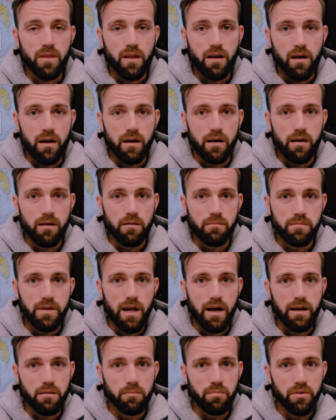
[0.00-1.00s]

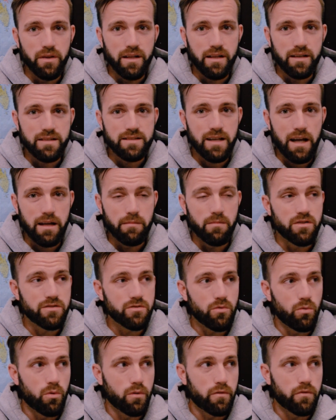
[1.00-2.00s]
not completing
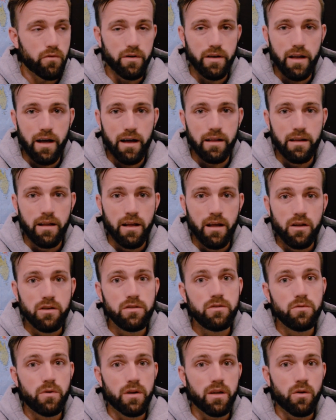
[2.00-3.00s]
assignments or for not
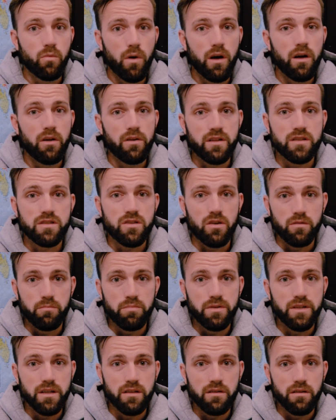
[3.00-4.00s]
doing well in a certain
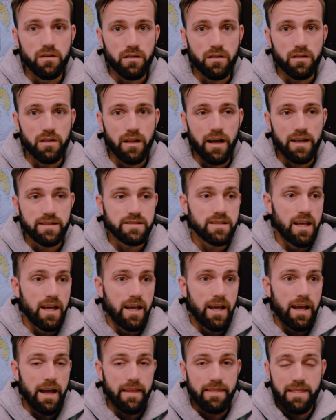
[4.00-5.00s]
particular class.
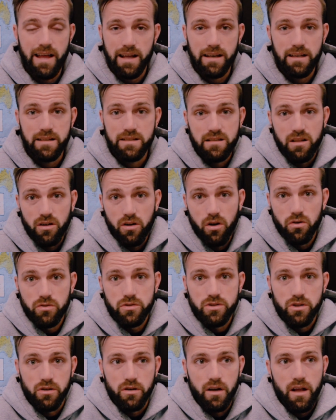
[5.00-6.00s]
And that is the
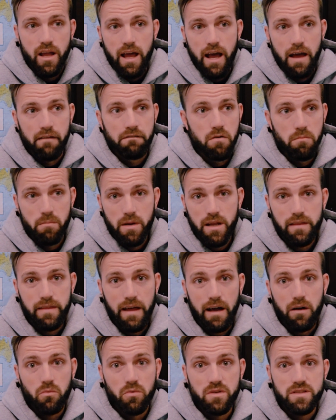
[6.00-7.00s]
culture. And for me,
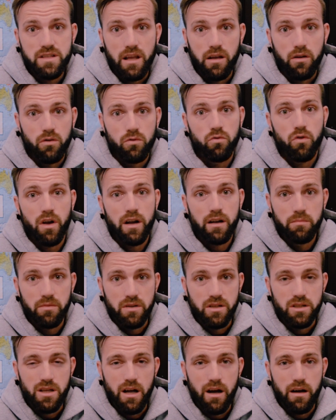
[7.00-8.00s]
that was
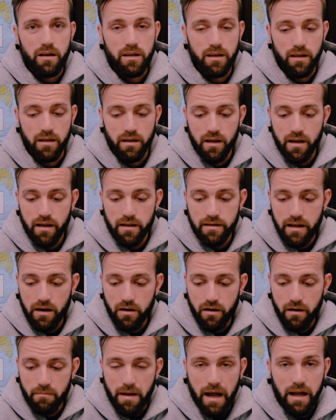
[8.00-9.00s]
incredibly shocking.
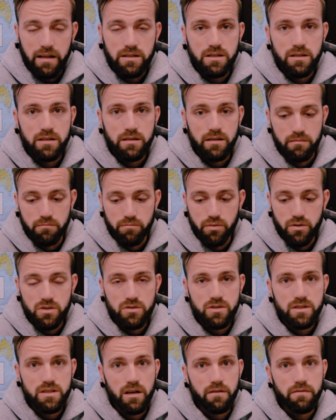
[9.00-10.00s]
Now imagine, put
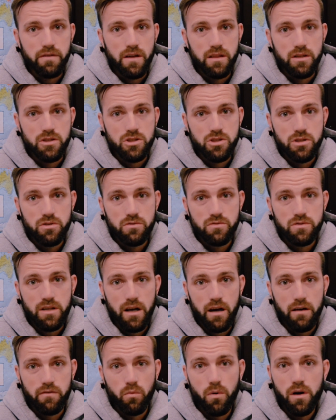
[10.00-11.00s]
yourself in the shoes
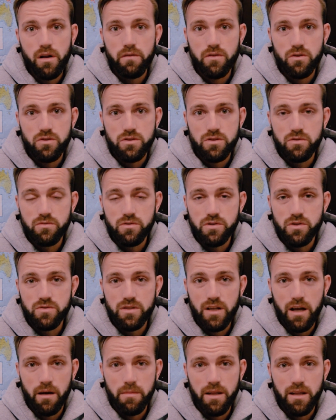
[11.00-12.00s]
of one of your students
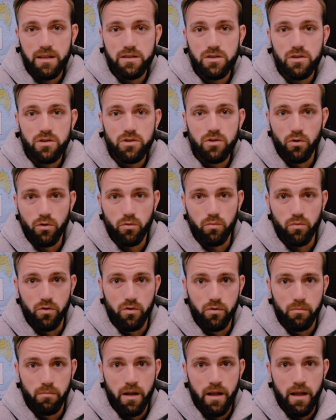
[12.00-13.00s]
who's coming into your
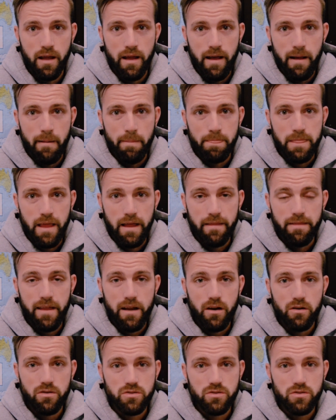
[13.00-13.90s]
room and their